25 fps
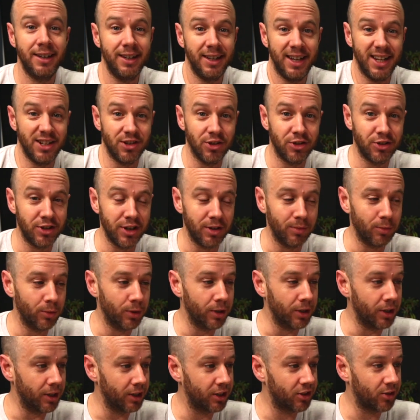it just didn't
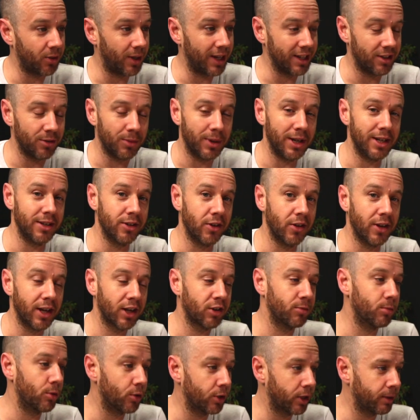work, so I had to wait until the
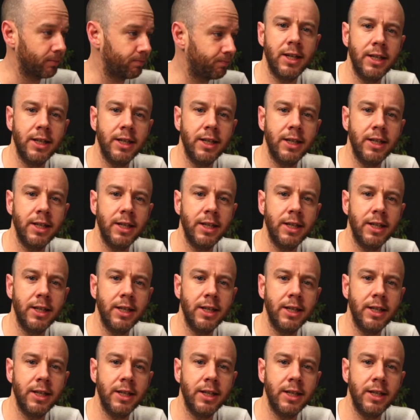next morning.